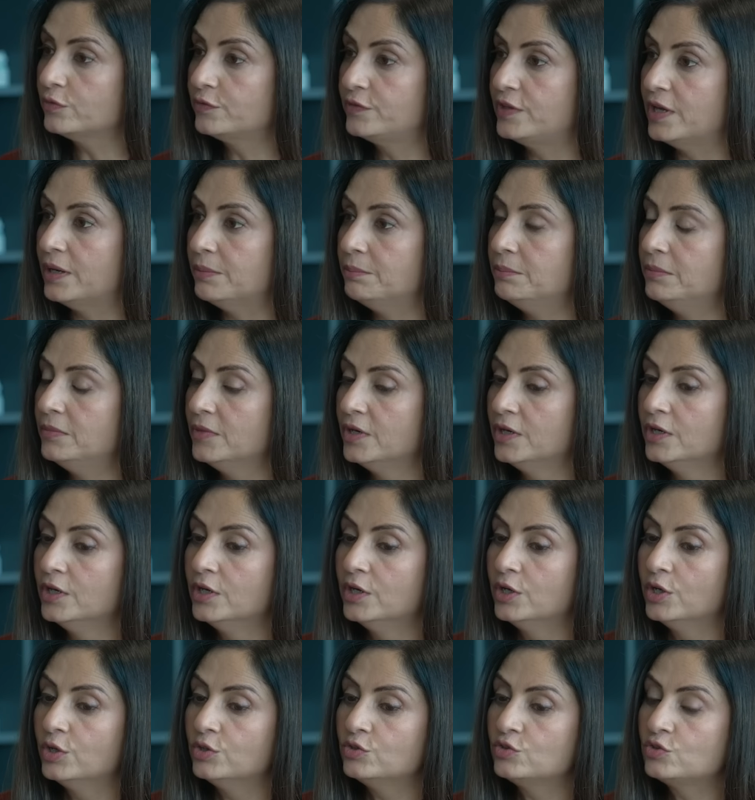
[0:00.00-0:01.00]
of them.
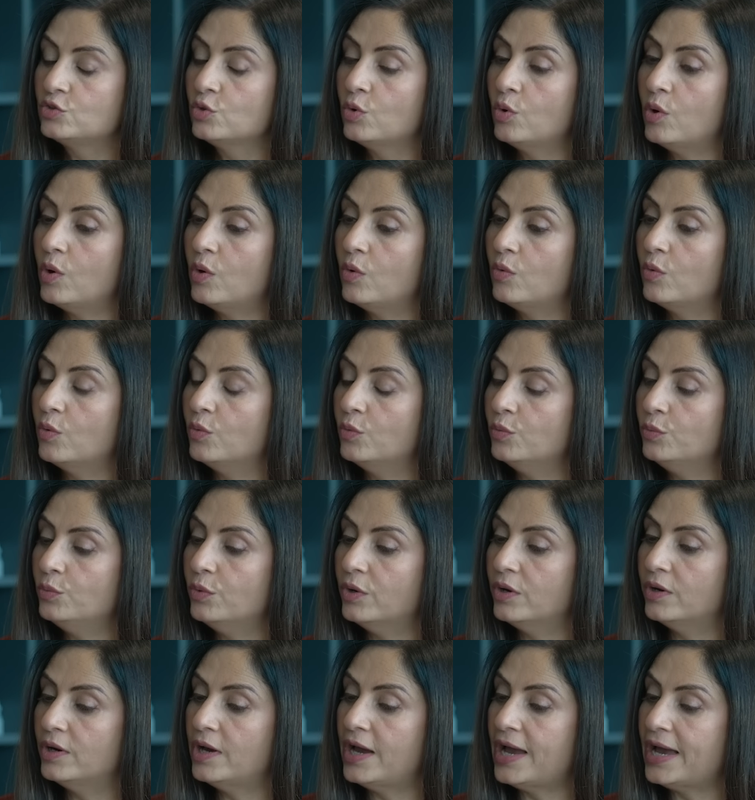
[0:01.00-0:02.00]
So,
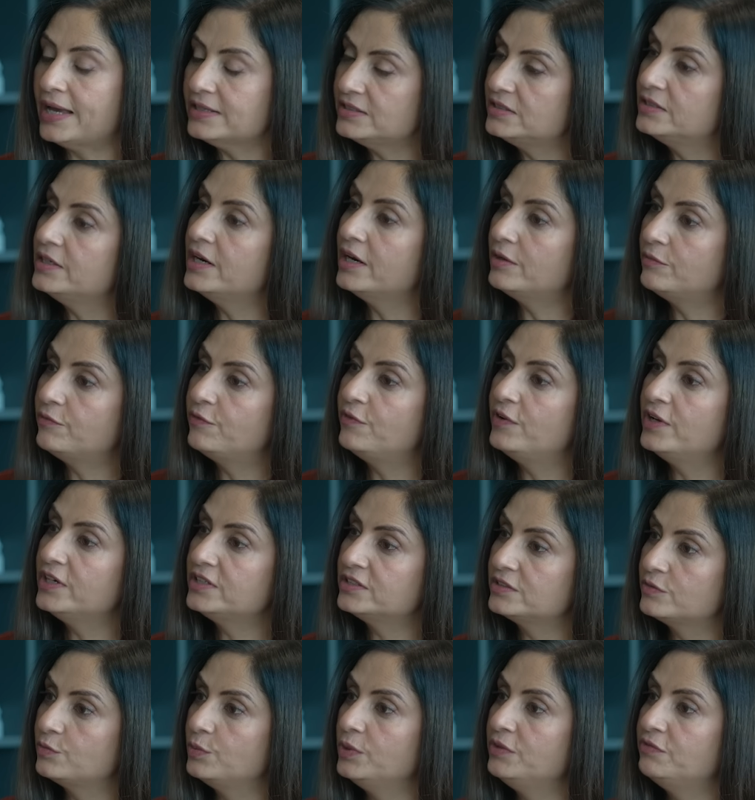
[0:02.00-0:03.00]
as
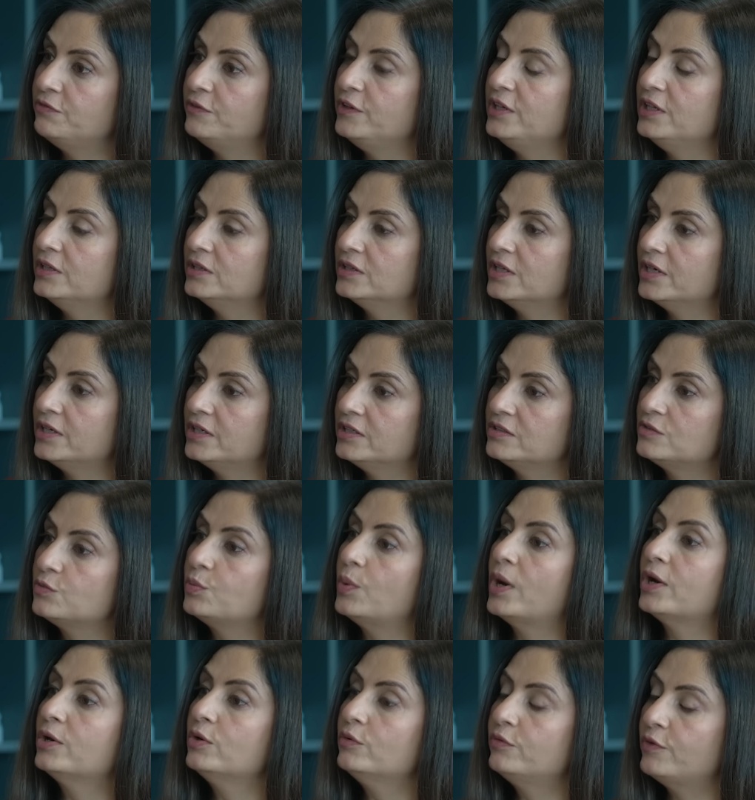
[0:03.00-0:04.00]
Netflix, we feel that it's
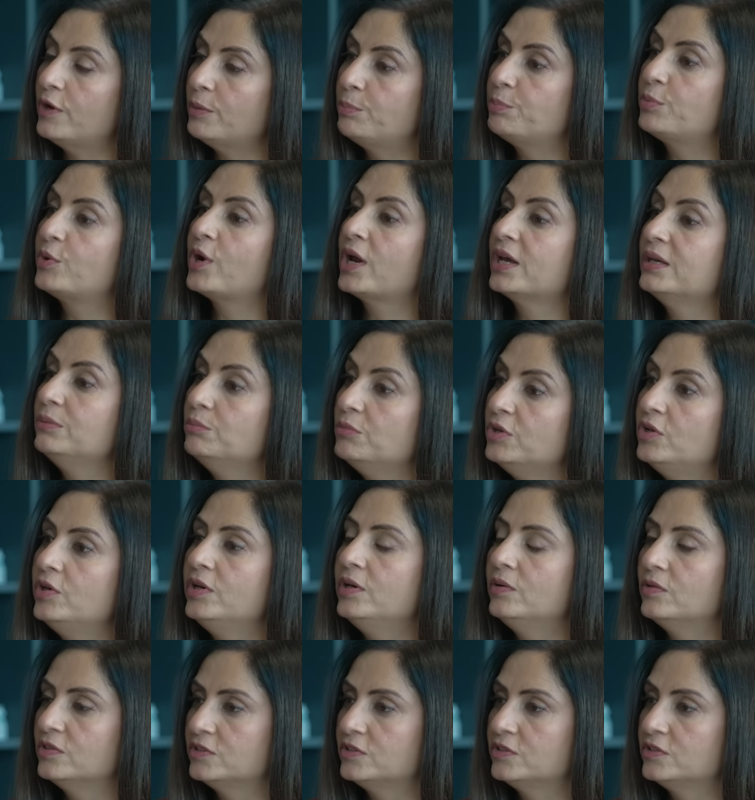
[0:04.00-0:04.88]
one of our primary